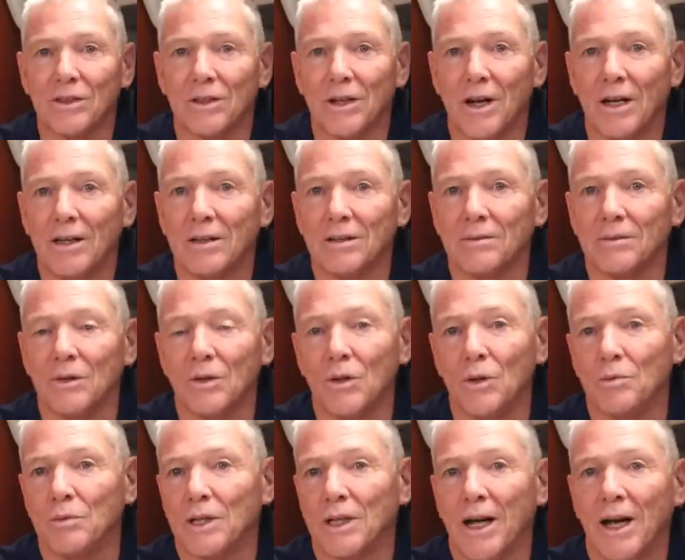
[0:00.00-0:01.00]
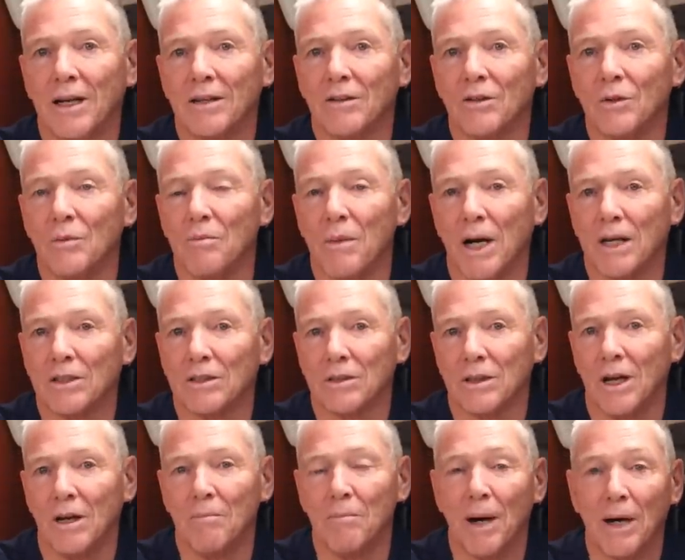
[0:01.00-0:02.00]
You're kind of hooped. You can't do much
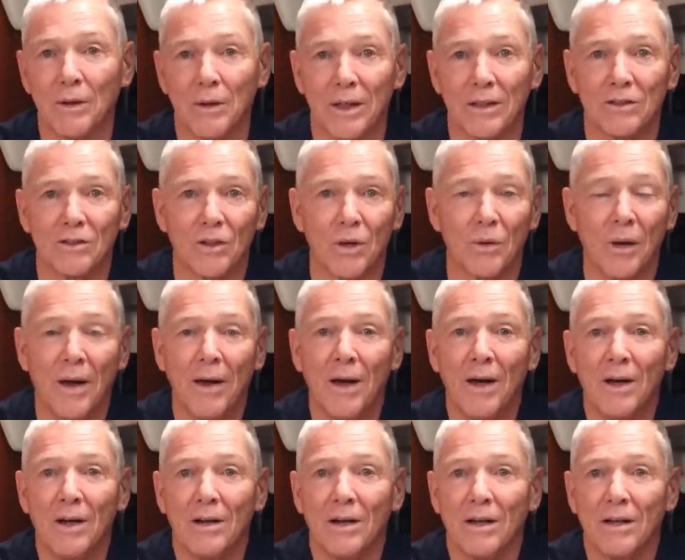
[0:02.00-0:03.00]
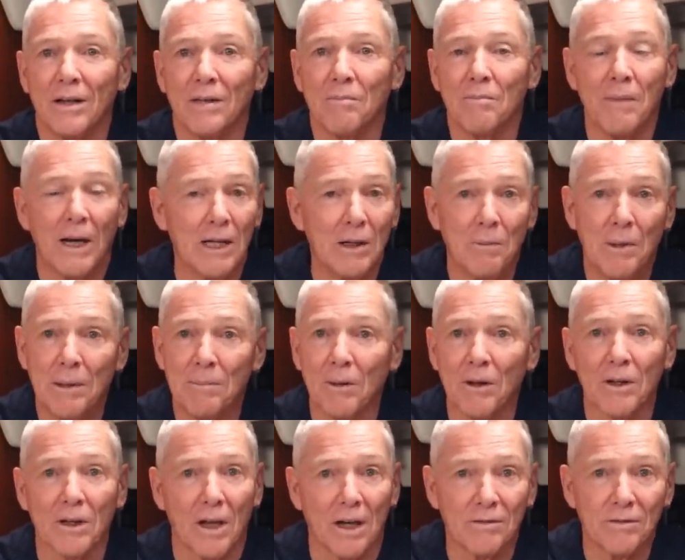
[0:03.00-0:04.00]
about it. So many
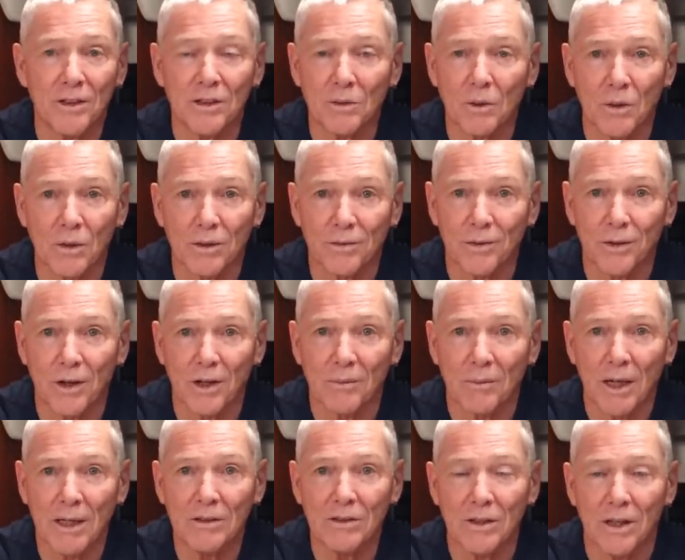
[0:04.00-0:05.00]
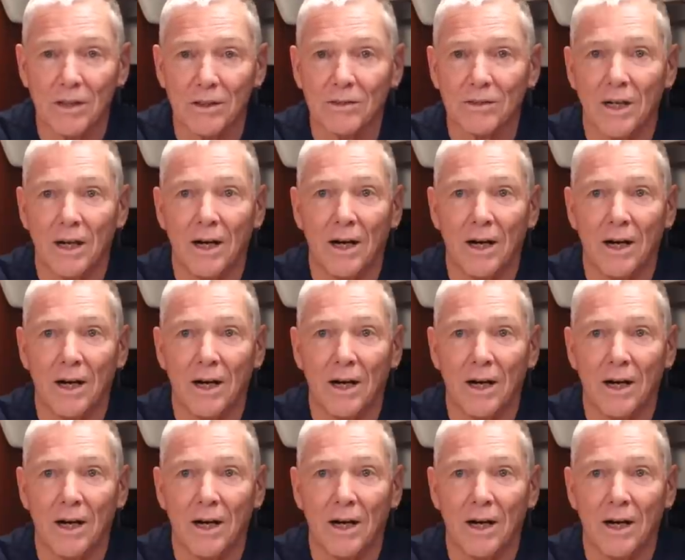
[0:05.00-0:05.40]
people love their roller furling mainsails.